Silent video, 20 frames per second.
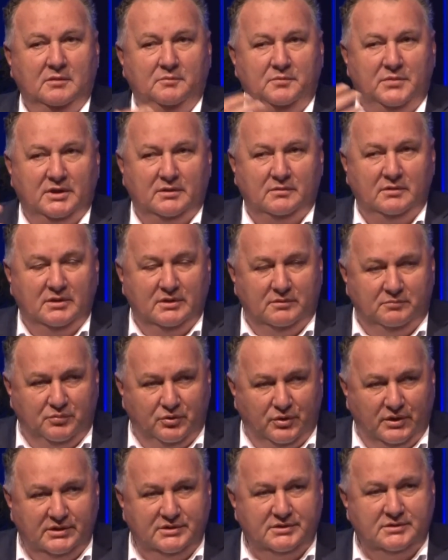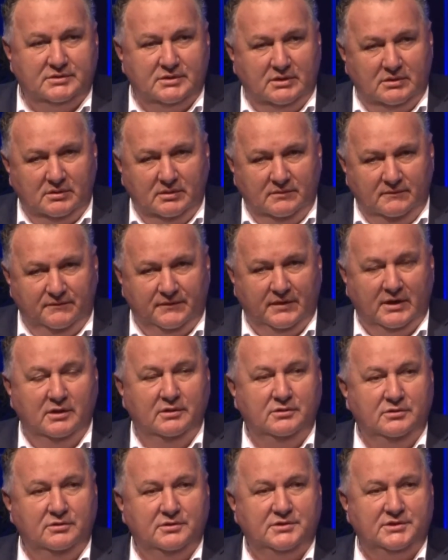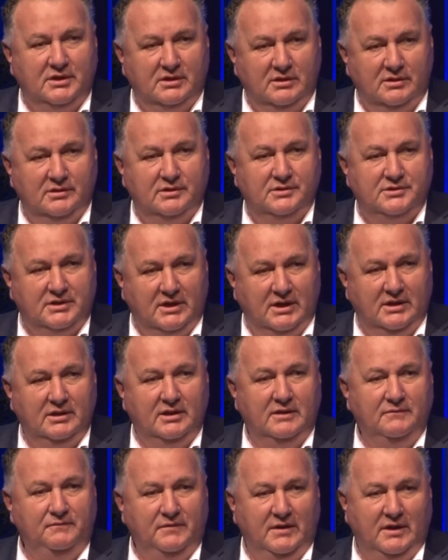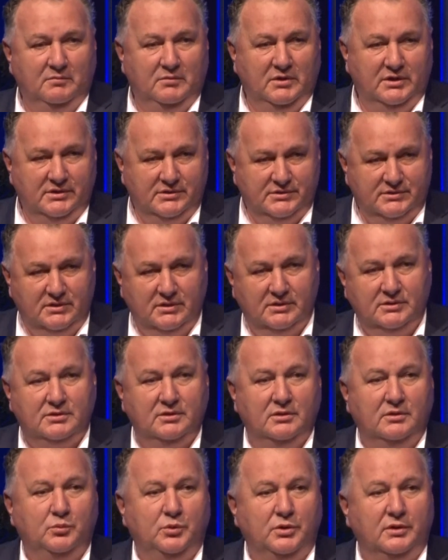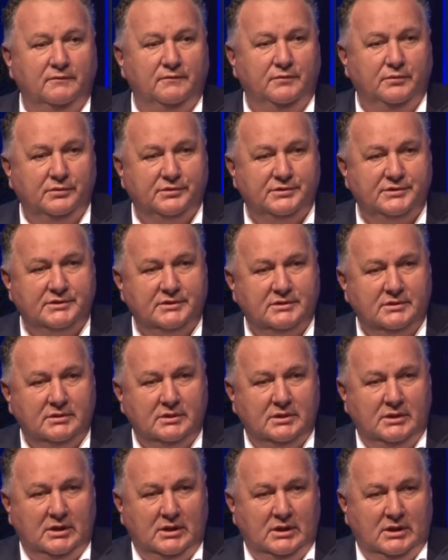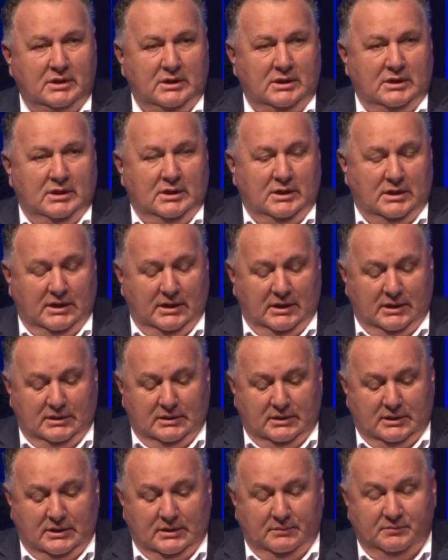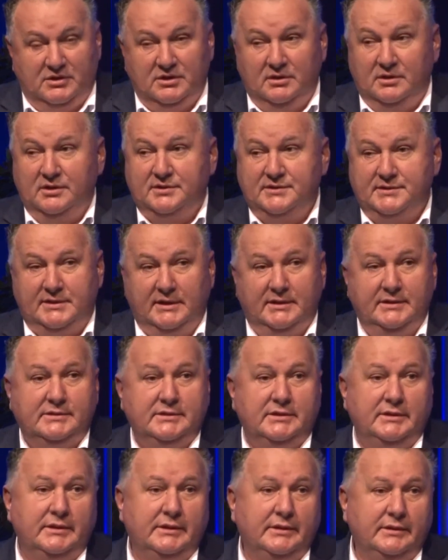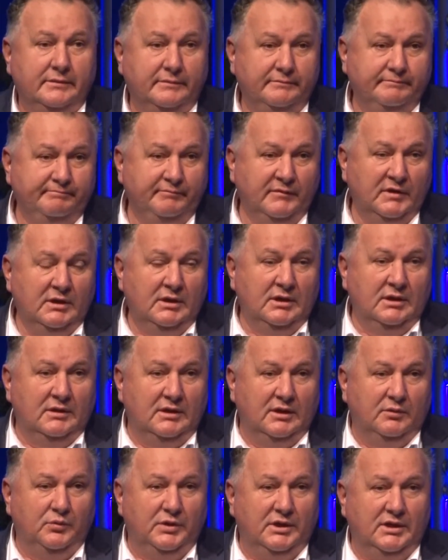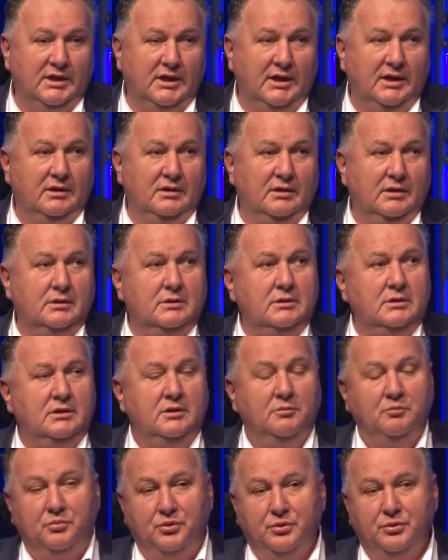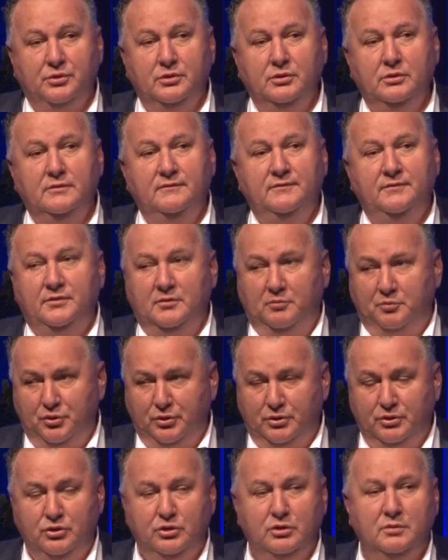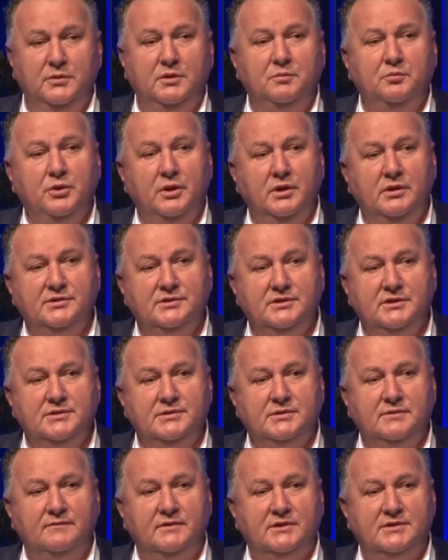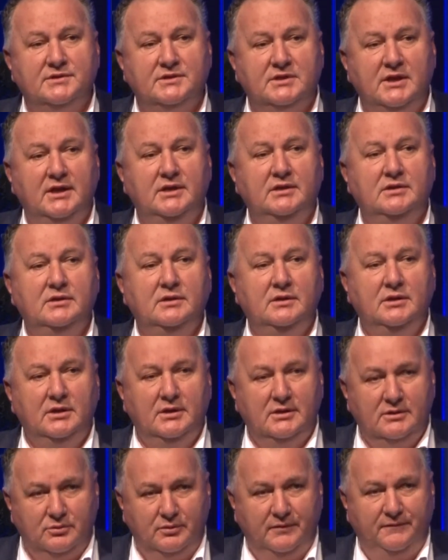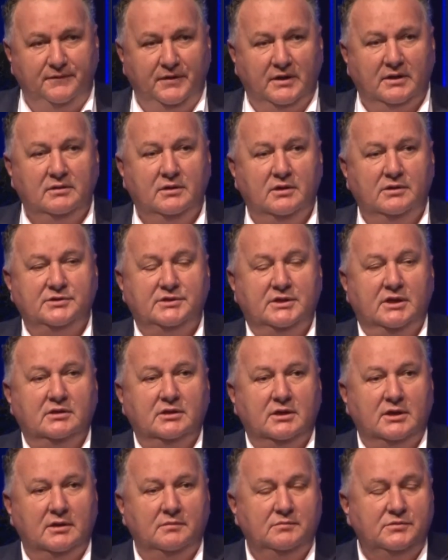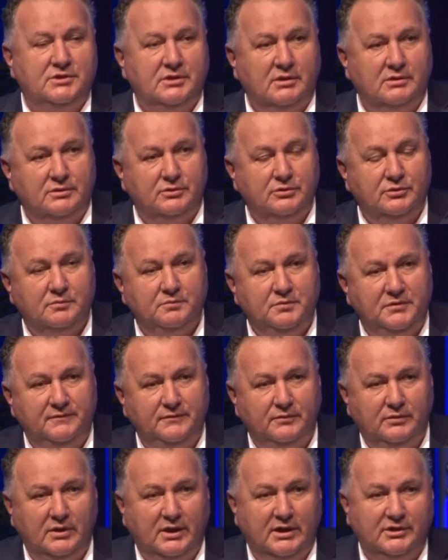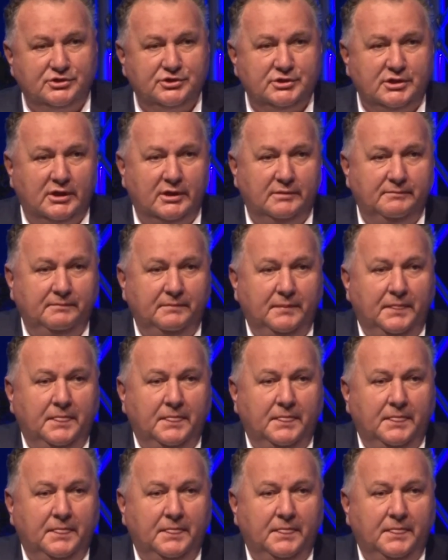but it brings fellow New Zealanders and their families into the workforce. And to the extent that we can improve the procurement process of the state to affect those outcomes, I'll do it before lunchtime.